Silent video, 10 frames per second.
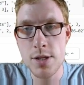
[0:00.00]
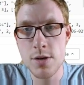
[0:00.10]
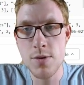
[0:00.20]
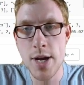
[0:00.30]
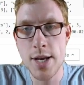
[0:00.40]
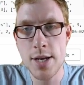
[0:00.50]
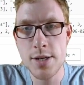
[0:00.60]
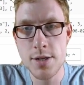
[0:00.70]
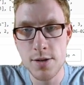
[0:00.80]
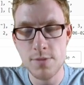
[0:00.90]
So I did
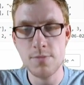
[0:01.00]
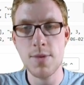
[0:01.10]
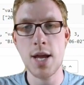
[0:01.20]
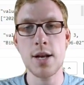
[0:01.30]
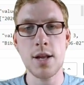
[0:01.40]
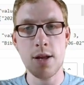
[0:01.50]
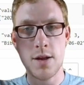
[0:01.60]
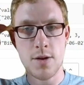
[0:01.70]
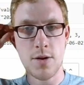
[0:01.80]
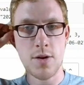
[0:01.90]
make
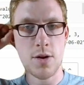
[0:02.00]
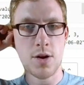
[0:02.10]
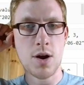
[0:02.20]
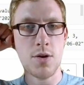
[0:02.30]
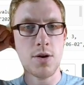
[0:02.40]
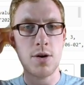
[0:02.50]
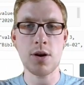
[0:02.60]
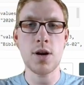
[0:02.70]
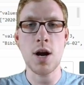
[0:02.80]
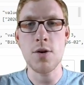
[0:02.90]
the
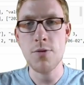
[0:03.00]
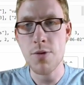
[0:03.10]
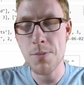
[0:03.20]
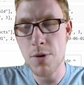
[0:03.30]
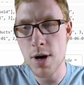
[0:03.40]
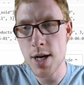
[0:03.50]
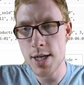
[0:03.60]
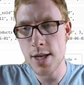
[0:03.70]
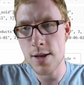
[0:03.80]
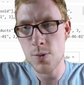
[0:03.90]
count from product
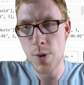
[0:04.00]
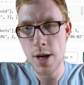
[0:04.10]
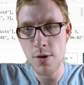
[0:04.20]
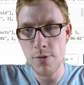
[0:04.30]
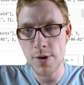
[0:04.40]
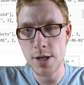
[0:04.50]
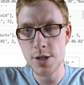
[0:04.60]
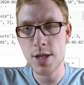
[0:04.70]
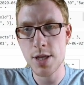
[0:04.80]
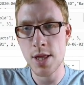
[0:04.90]
as a window
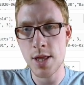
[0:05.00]
function.